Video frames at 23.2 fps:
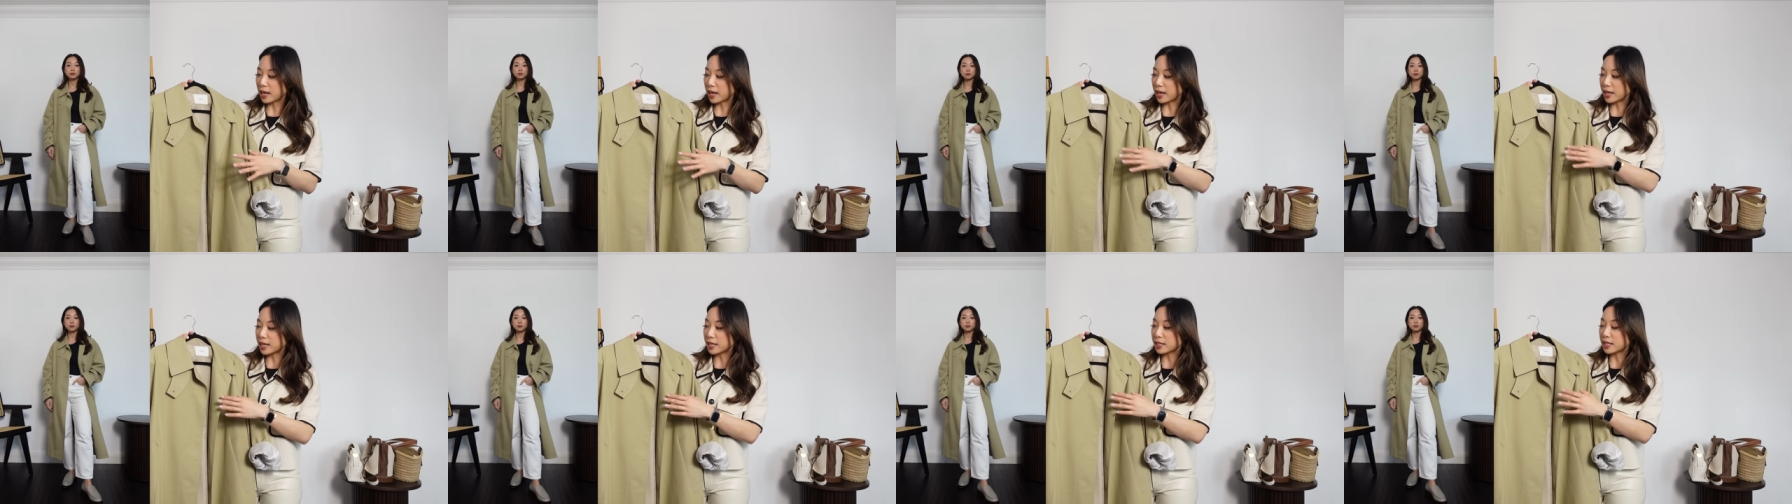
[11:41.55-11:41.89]

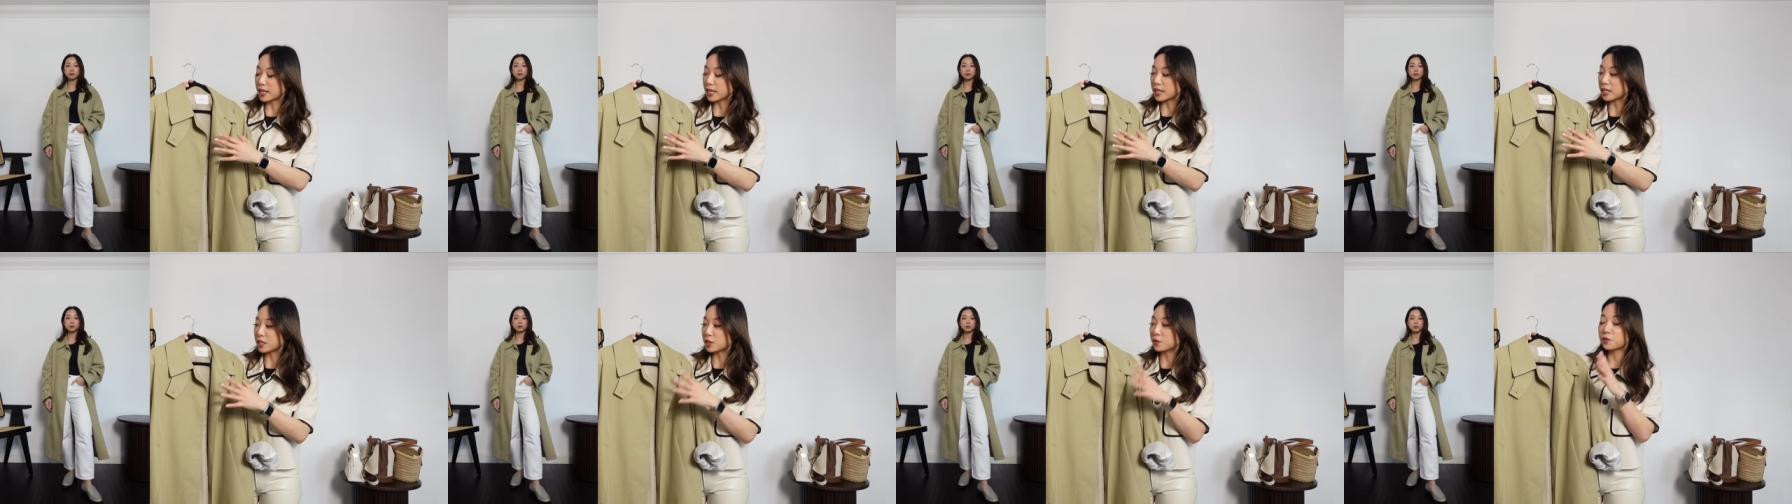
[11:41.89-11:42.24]
It
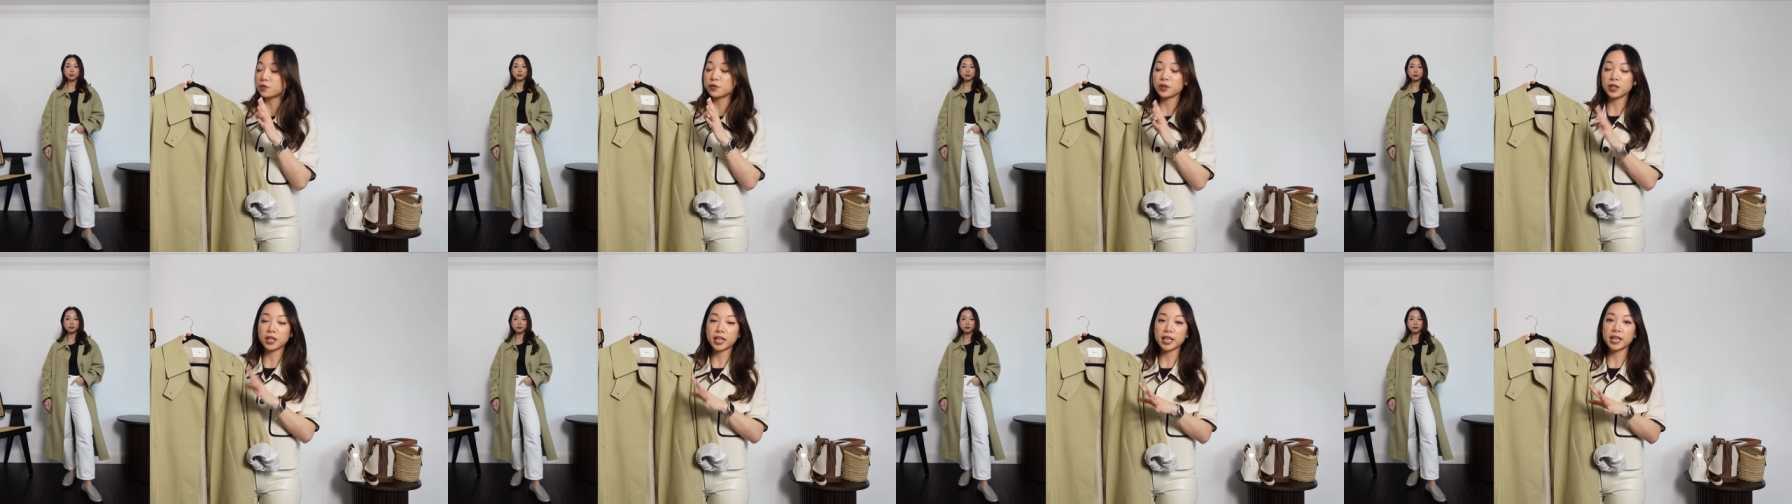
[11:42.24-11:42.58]
is
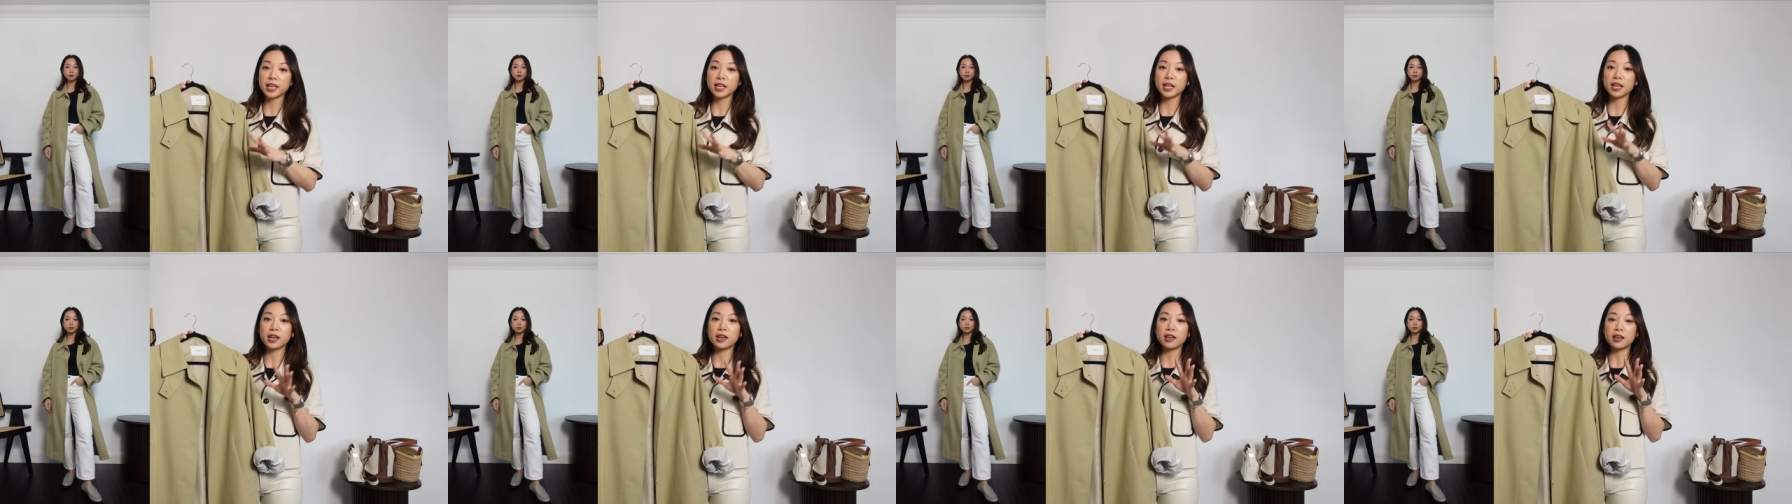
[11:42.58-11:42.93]

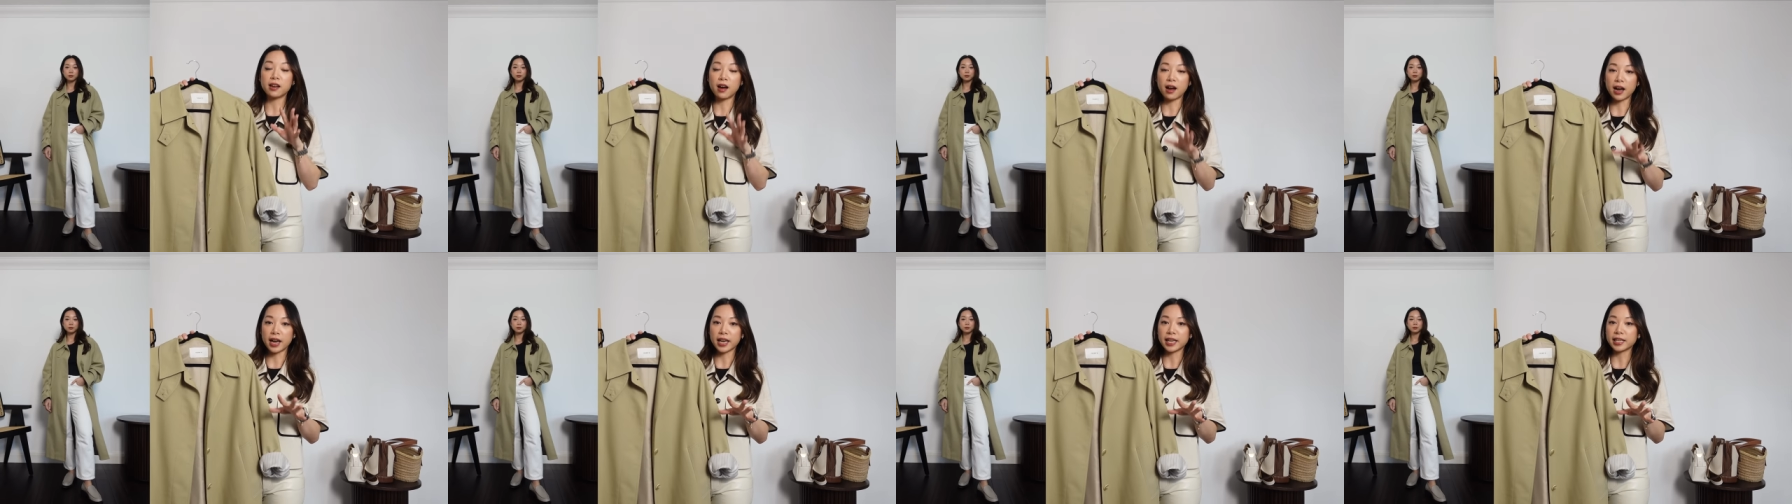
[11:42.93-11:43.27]
fully
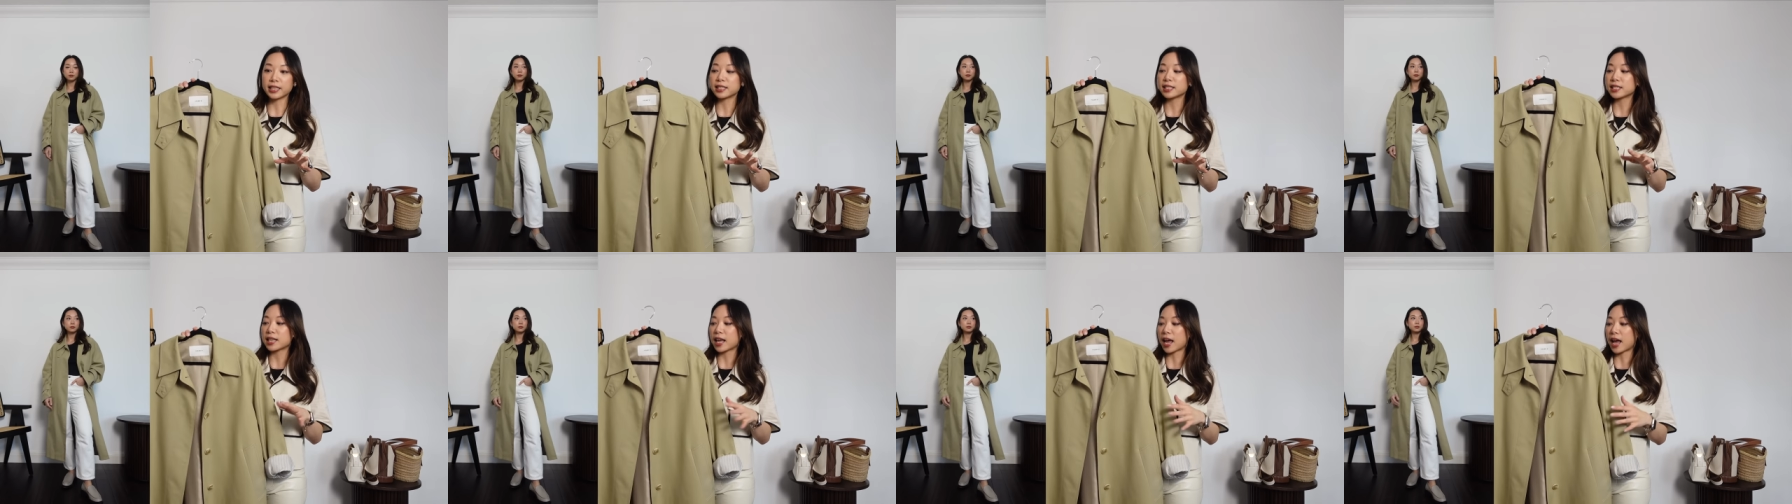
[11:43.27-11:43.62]

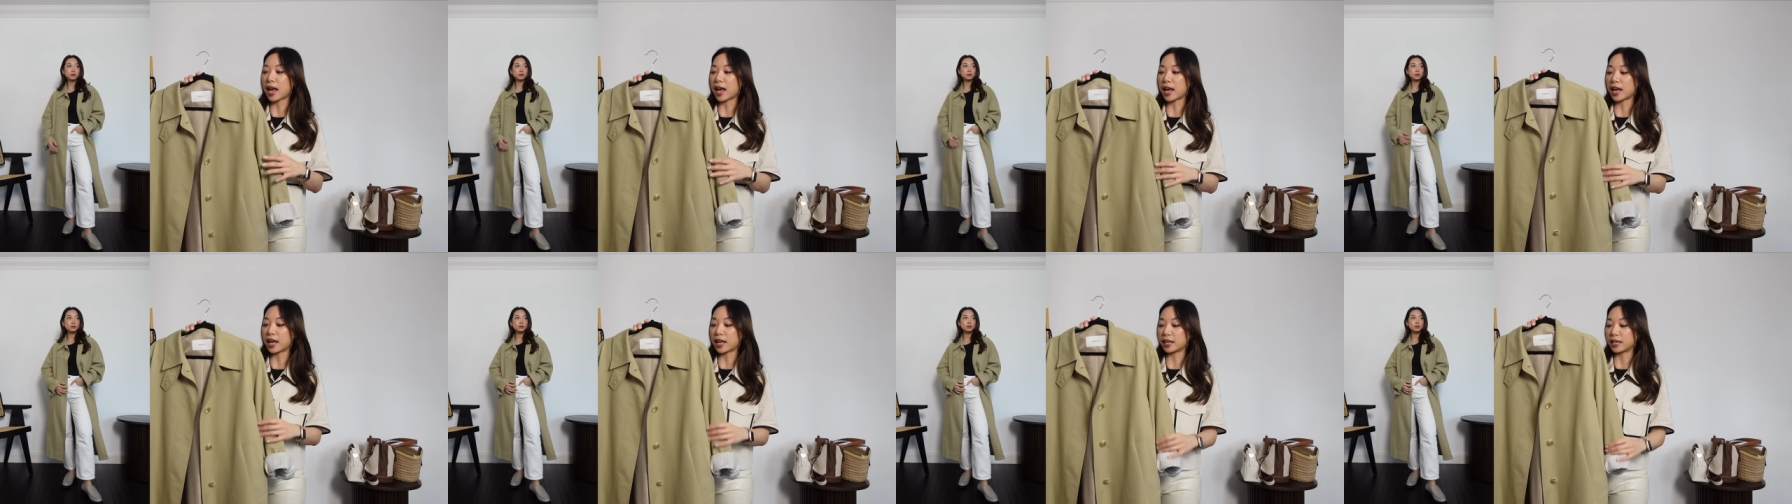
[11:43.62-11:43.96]
lined
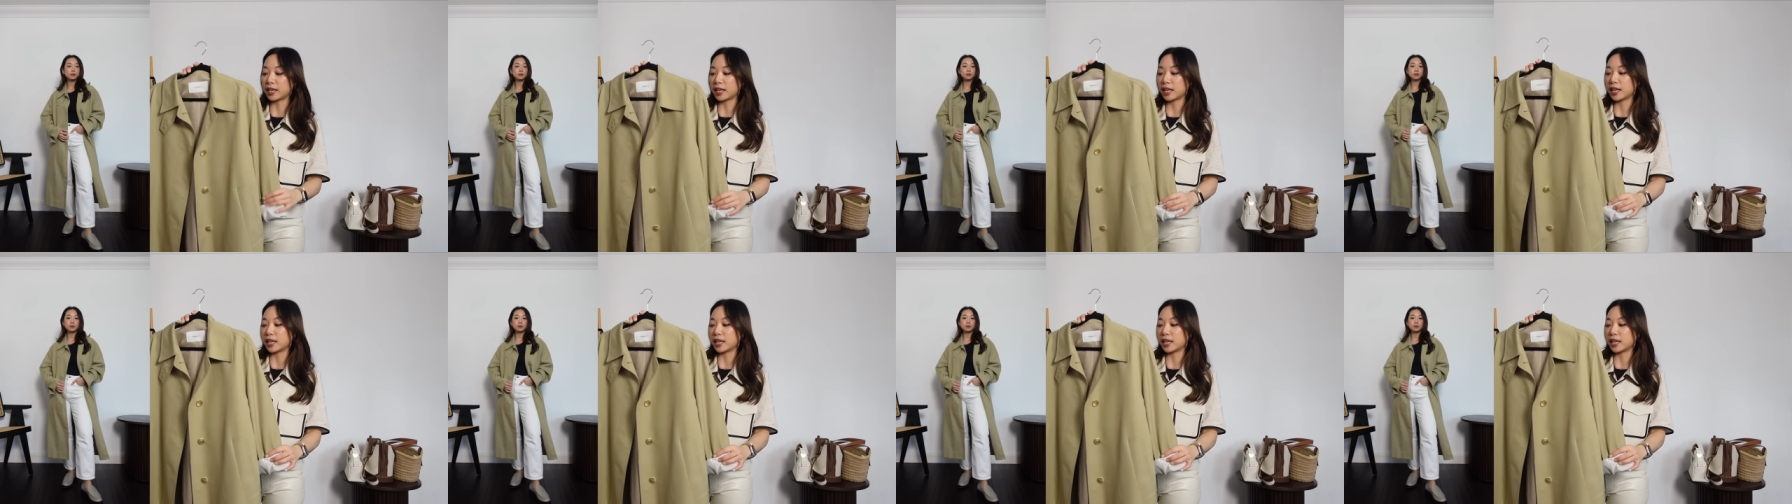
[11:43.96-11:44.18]
and